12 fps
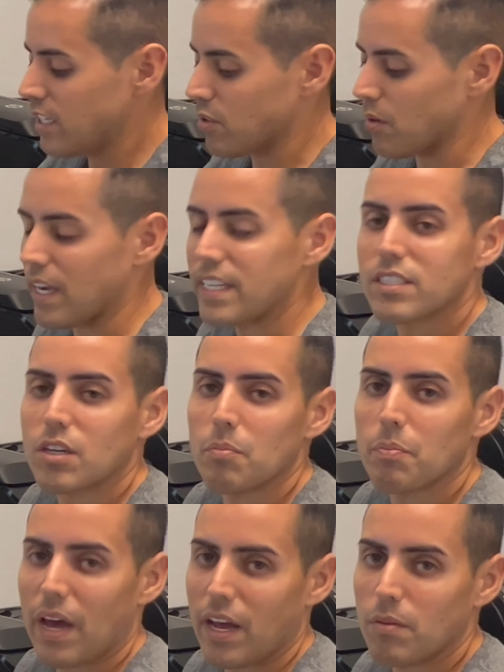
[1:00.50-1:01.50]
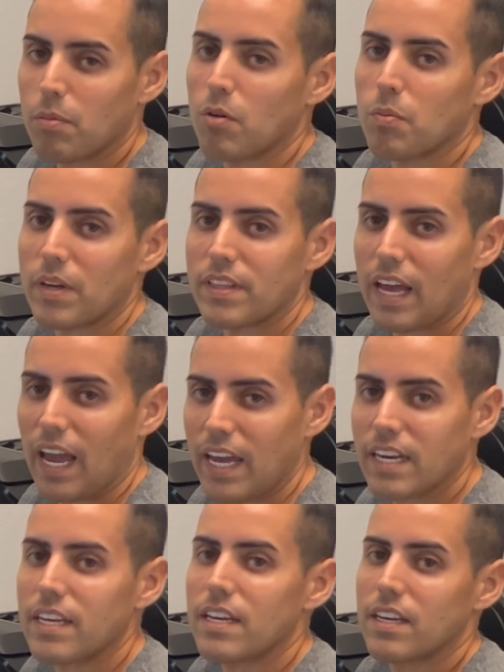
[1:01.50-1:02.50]
So it's compatible with
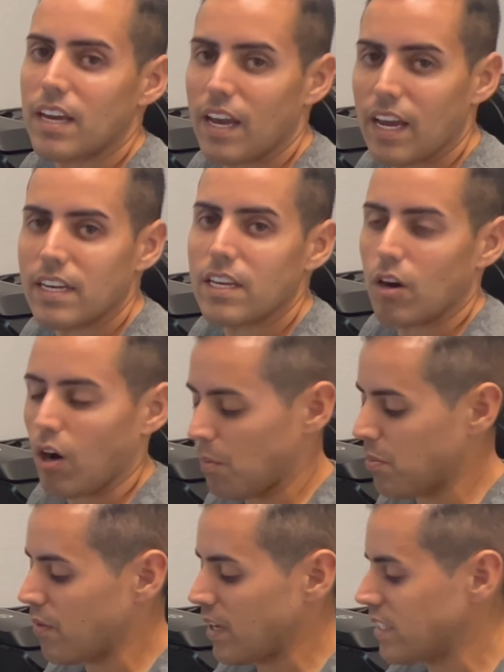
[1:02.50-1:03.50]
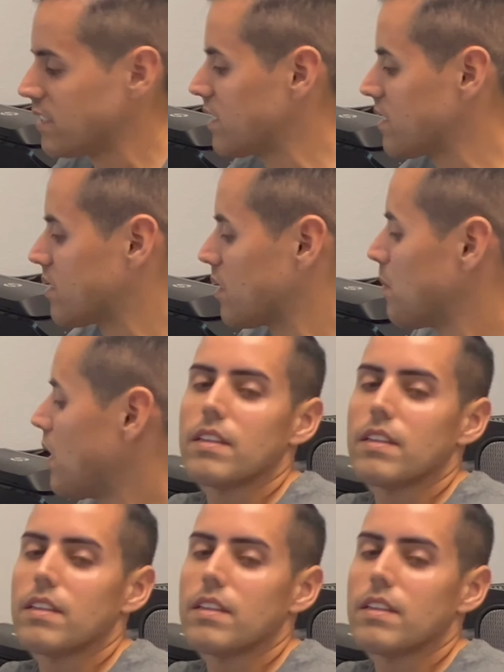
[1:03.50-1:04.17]
any operating system.